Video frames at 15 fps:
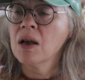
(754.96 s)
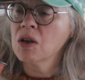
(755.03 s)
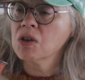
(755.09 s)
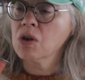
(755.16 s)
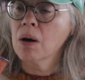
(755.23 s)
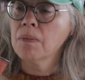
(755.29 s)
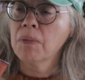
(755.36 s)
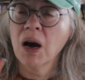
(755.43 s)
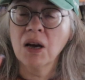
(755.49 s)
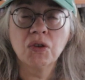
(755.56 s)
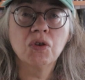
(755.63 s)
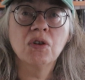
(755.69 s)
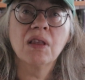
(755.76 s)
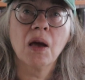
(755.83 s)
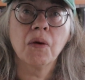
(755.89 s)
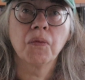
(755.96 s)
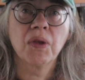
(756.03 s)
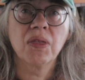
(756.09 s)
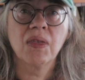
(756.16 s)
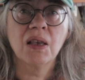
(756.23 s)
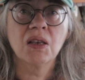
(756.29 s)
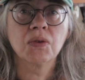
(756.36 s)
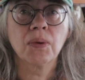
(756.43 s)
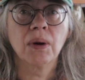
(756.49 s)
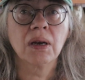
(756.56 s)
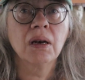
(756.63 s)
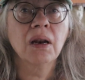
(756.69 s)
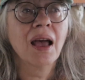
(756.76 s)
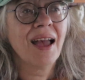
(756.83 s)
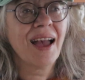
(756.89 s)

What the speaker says: So I might do that with this one